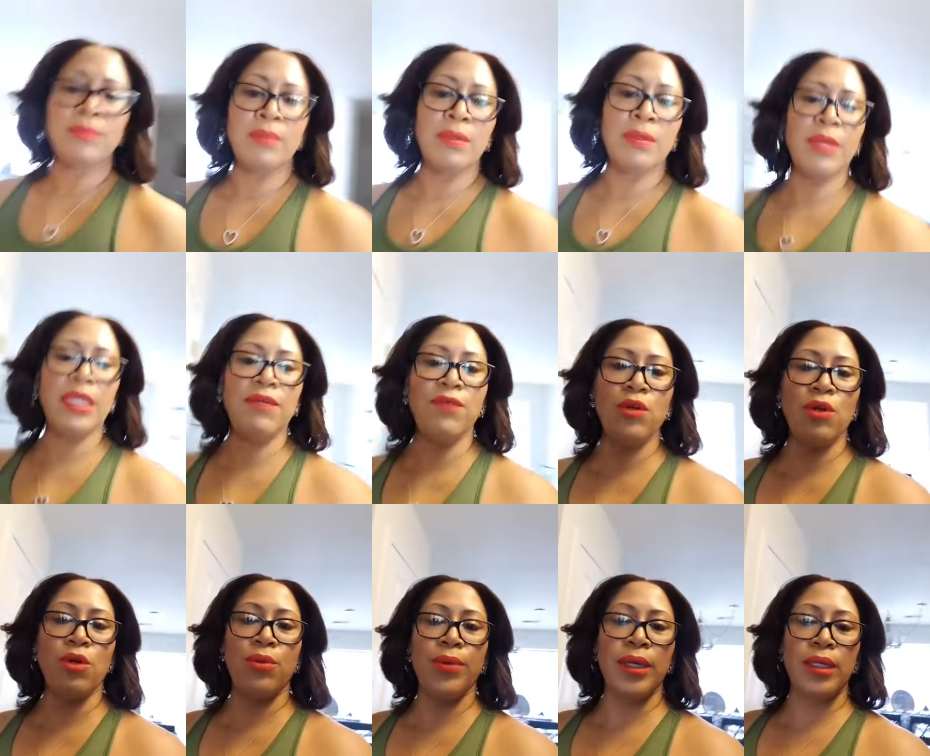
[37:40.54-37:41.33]
let me give you a
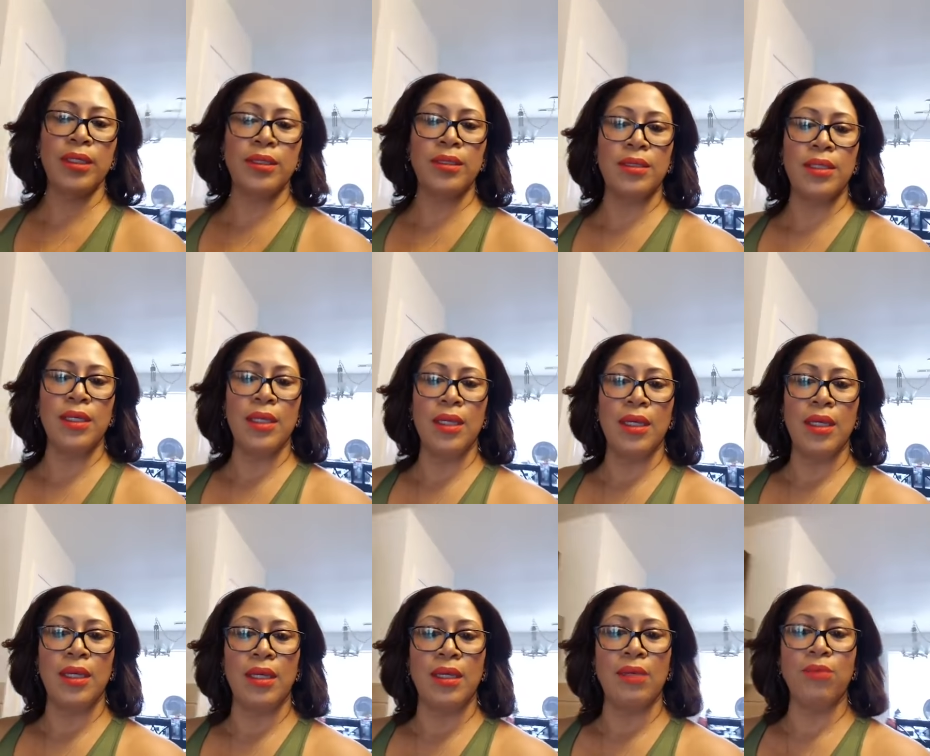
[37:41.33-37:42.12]
quick
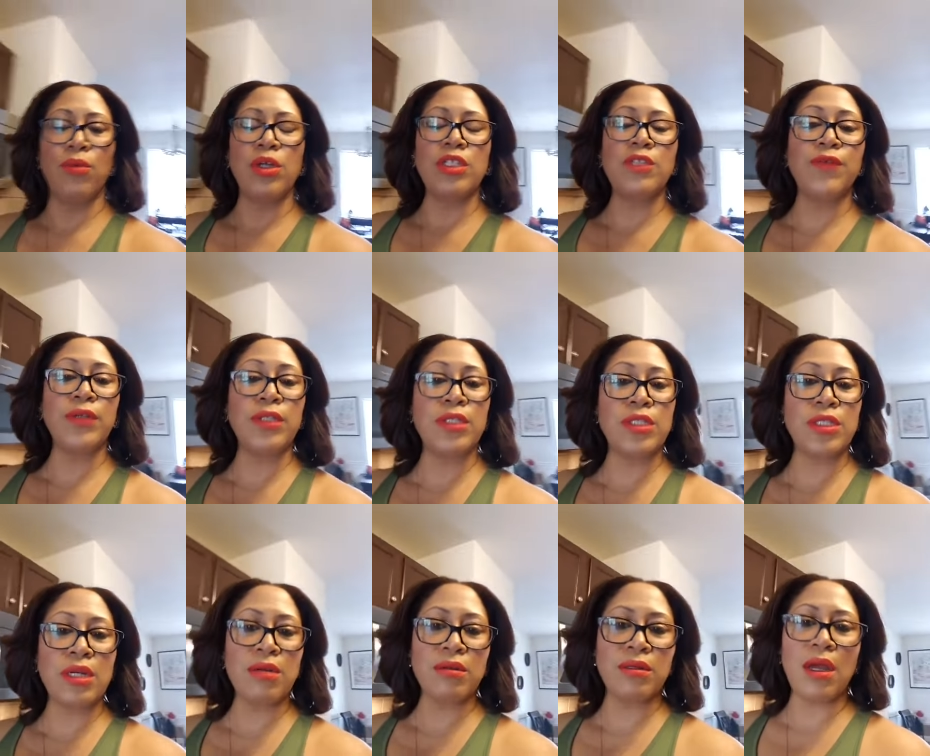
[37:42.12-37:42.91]
what's for
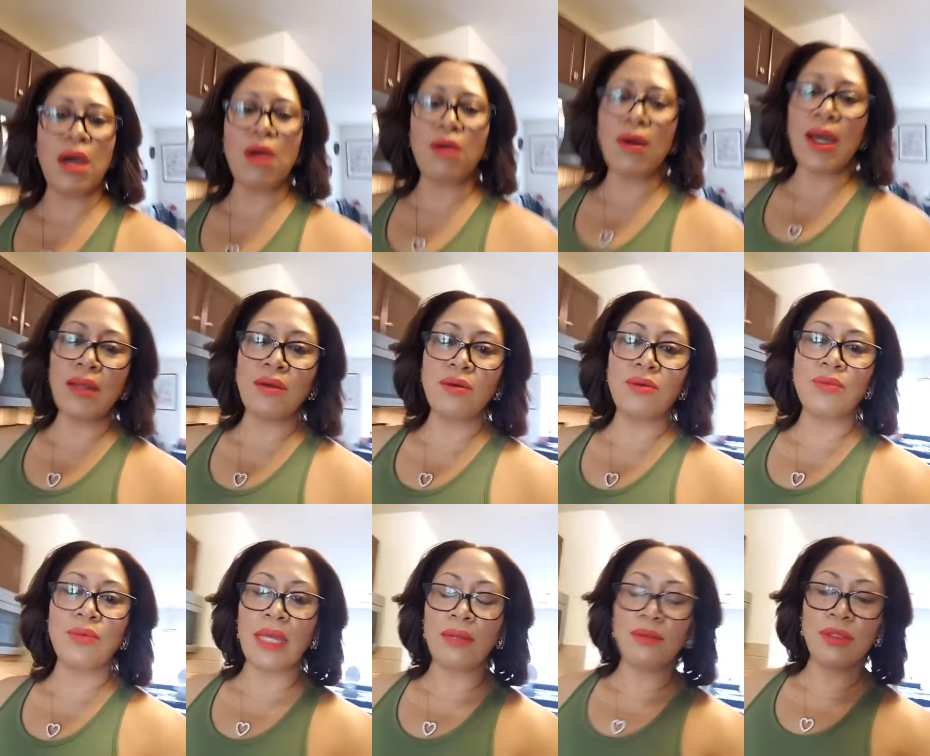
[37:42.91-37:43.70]
dessert? Oh, I
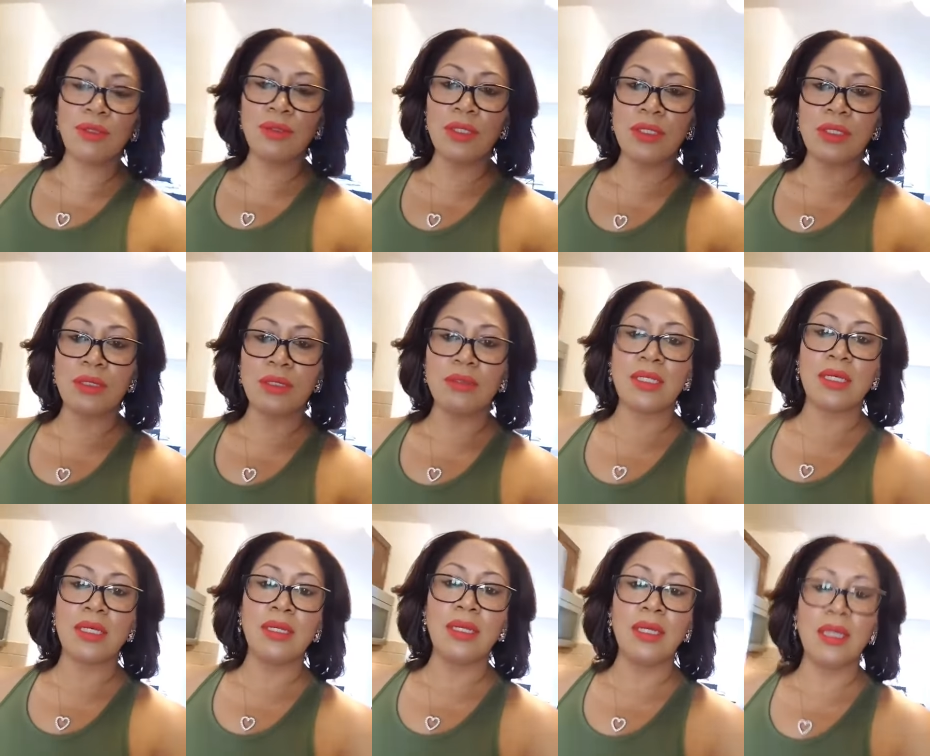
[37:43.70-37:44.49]
don't I don't do desserts,
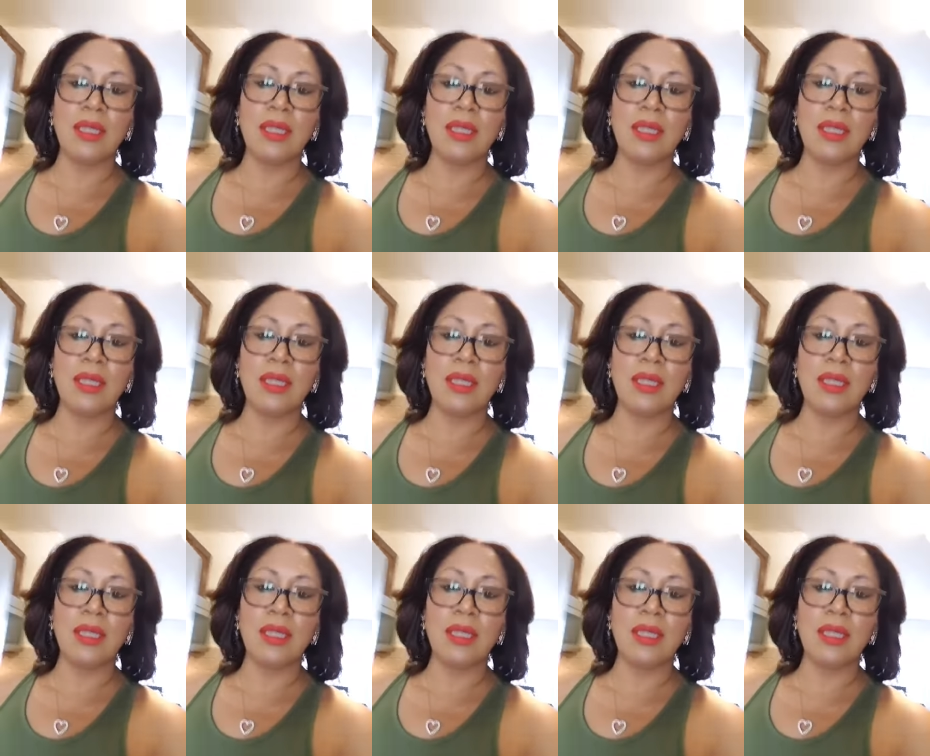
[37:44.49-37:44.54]
honey.